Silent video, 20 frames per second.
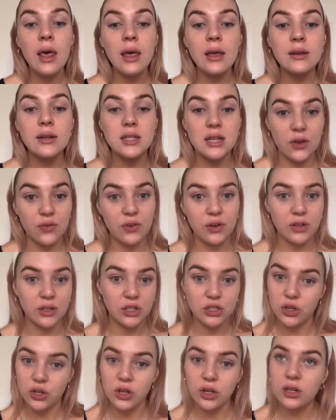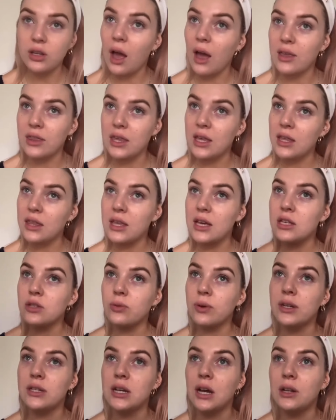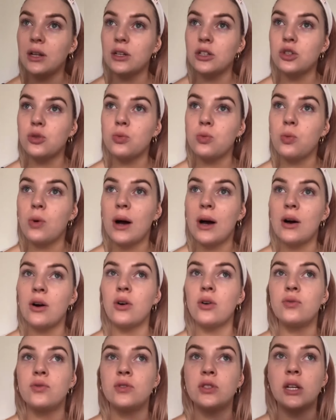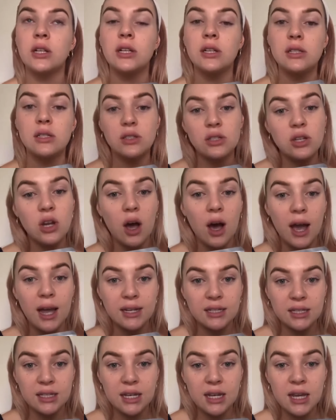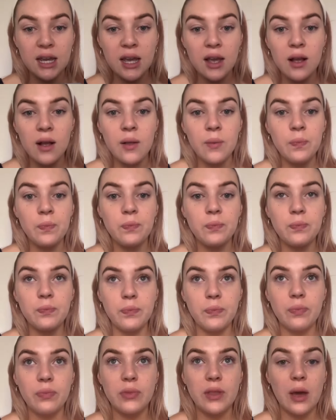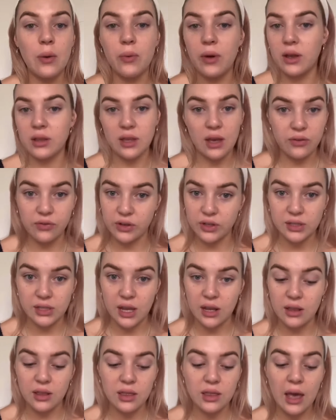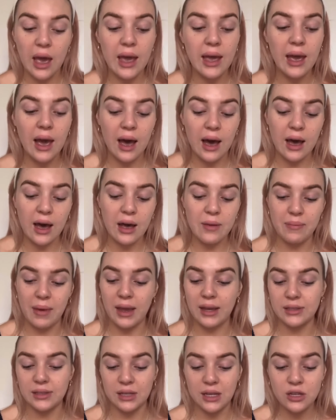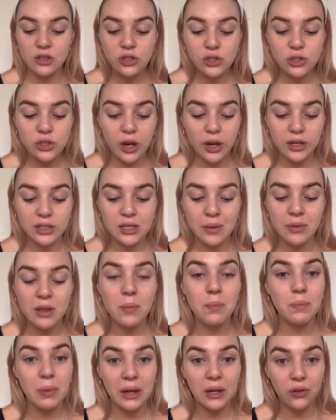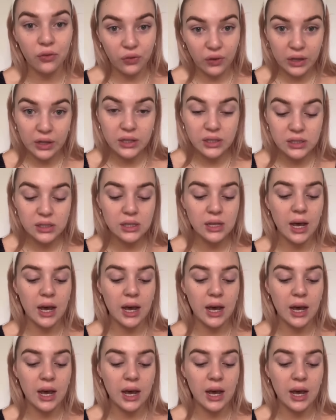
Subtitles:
definitely do. I think these retail at $12.90. They're worth every cent. They are amazing. So some of the benefits,